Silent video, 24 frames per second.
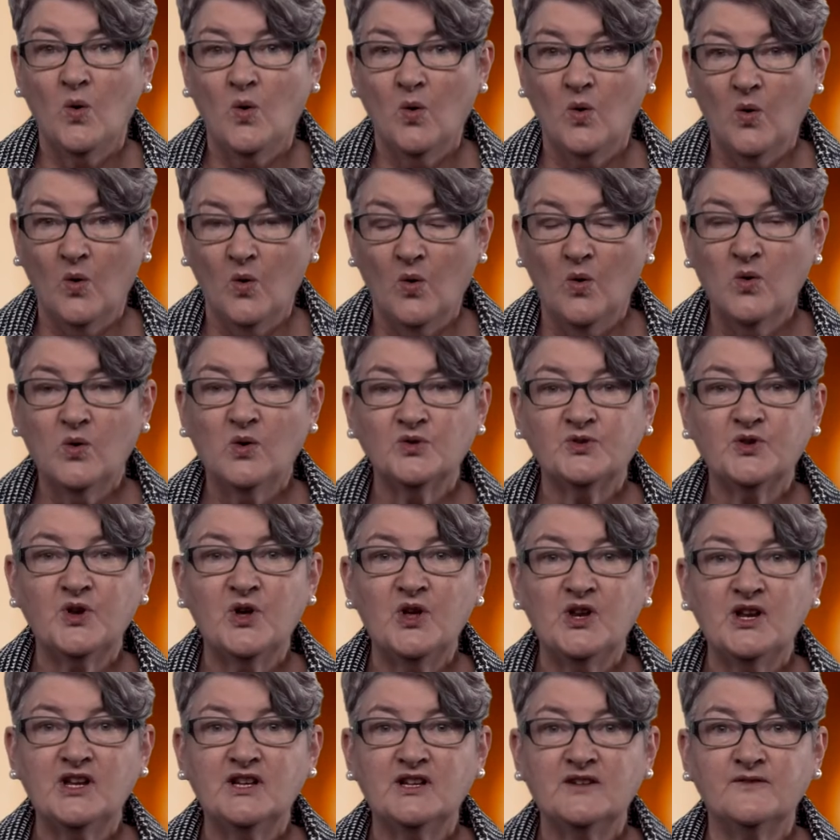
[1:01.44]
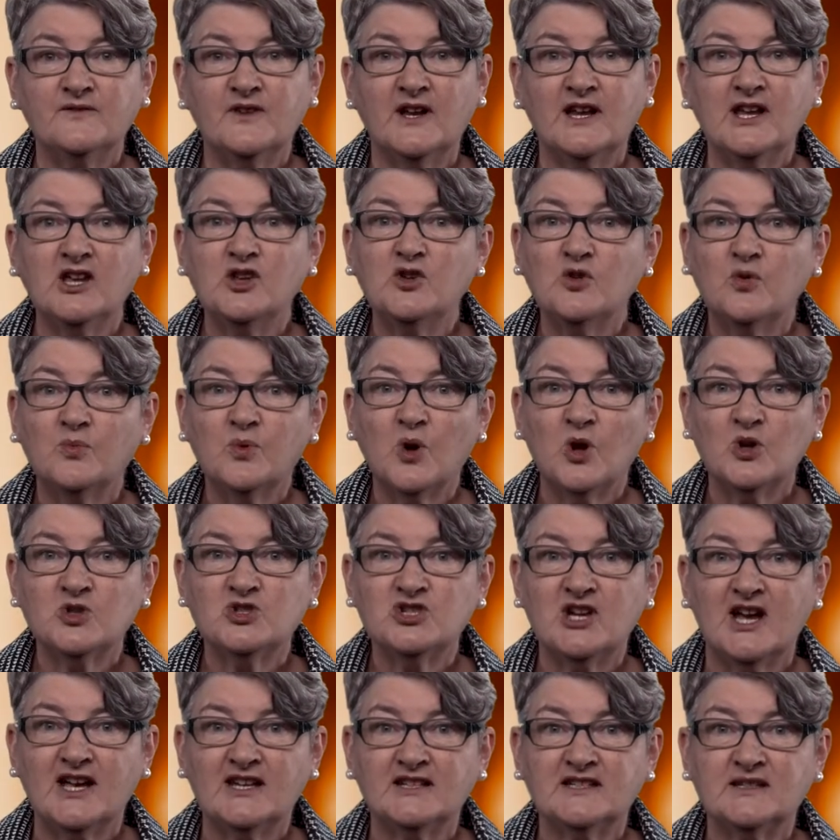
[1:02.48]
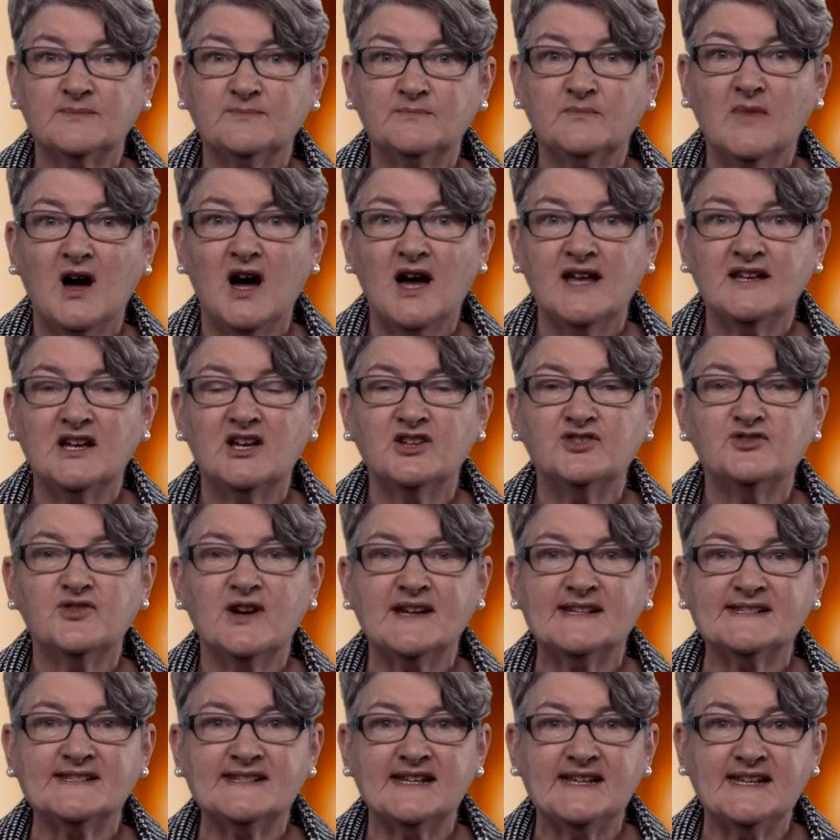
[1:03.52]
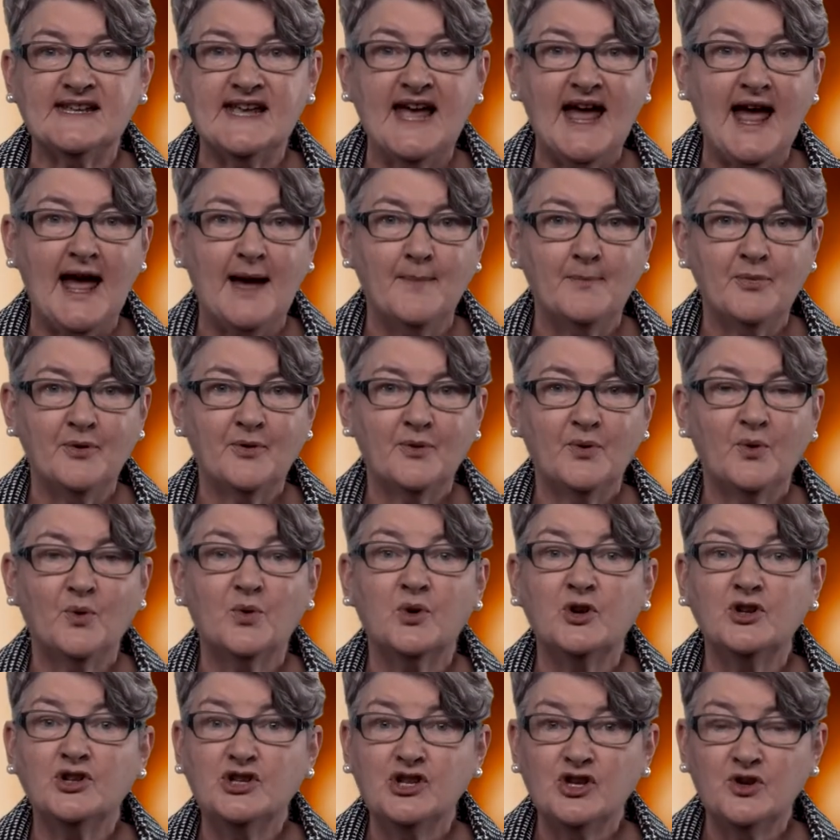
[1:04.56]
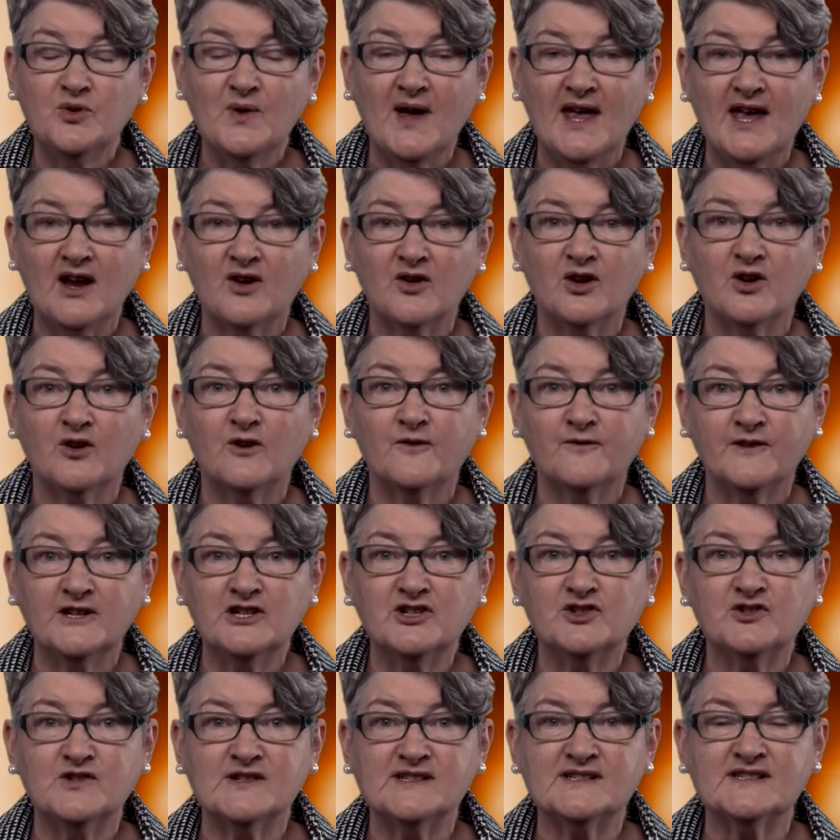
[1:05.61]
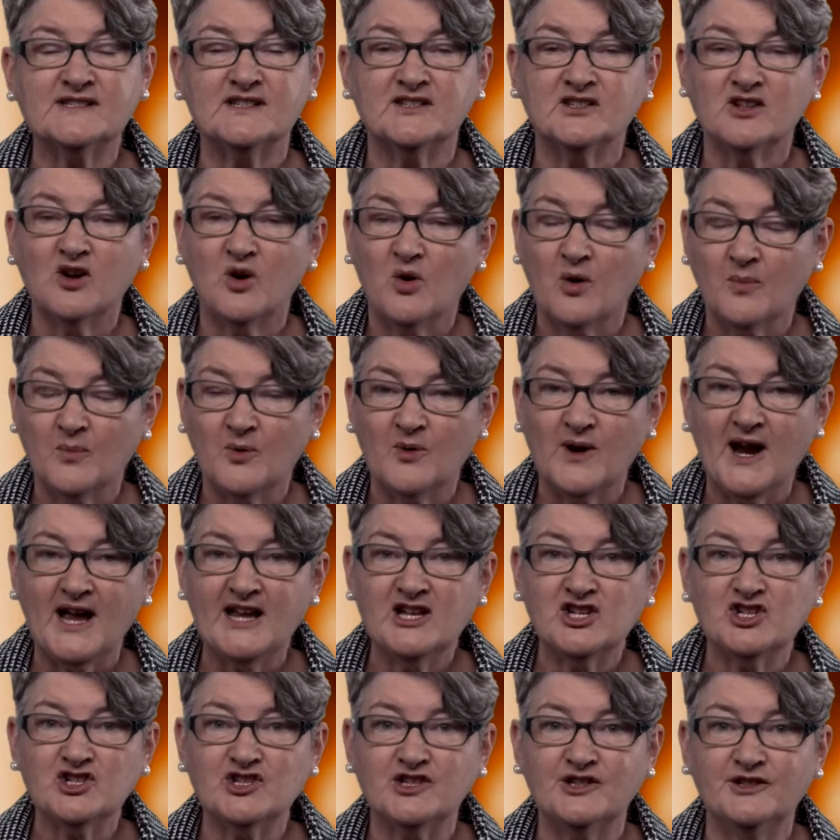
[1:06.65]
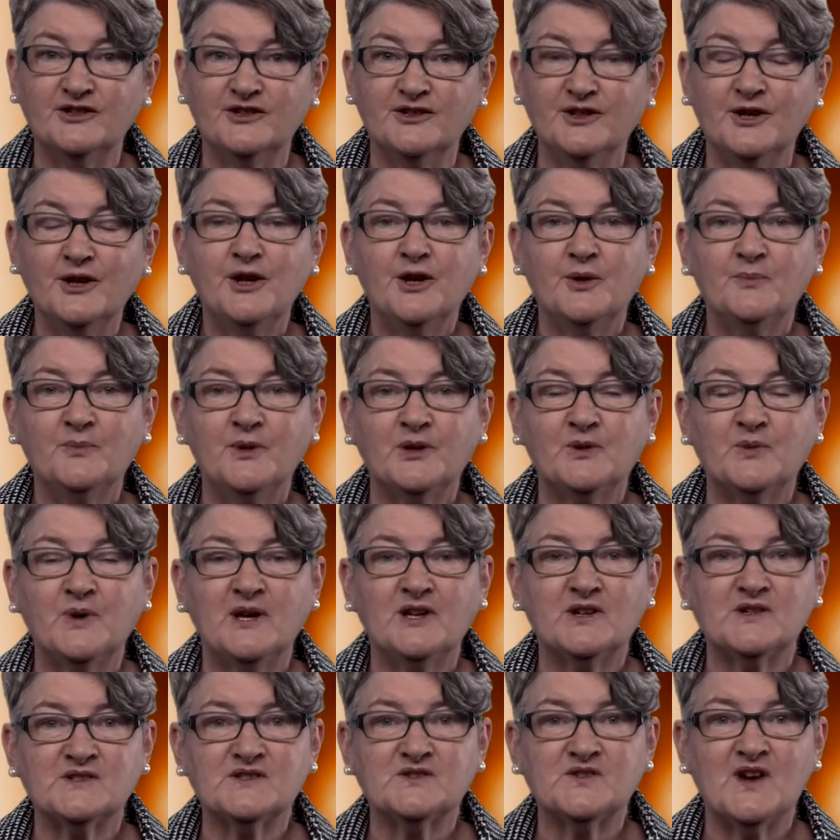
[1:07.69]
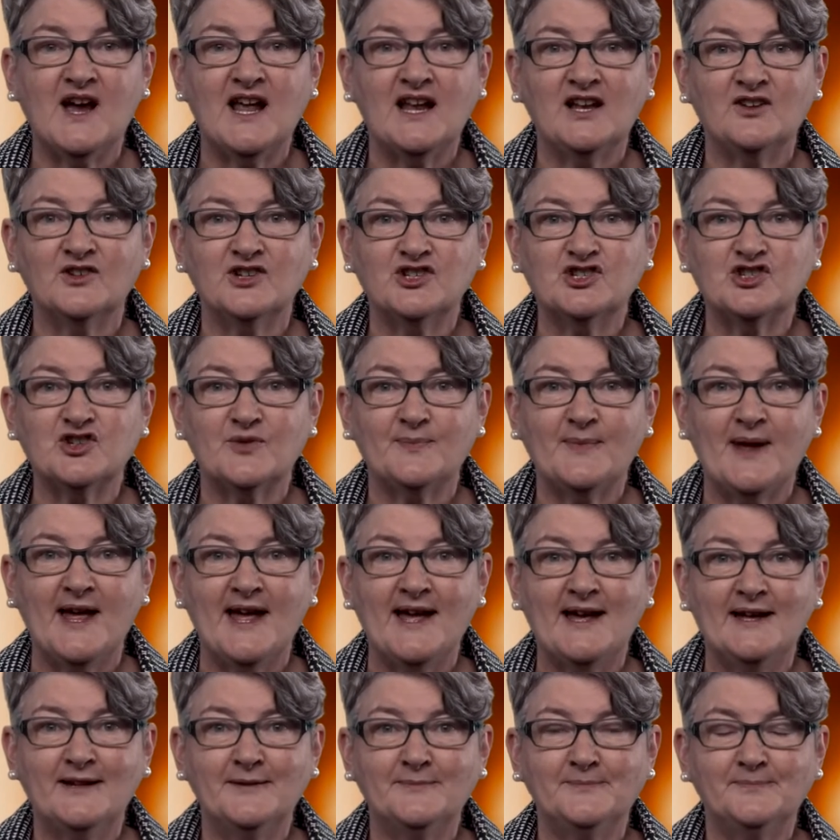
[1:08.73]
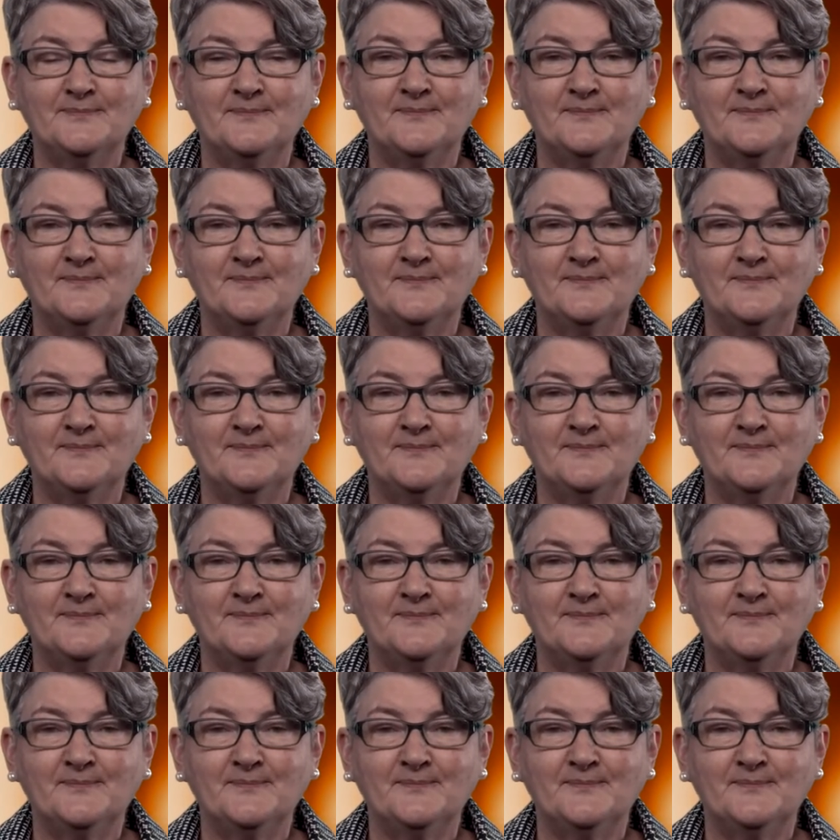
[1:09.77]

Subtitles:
Or alternatively, your project might address a gap or a new area of interest and cooperation between Australia and Japan.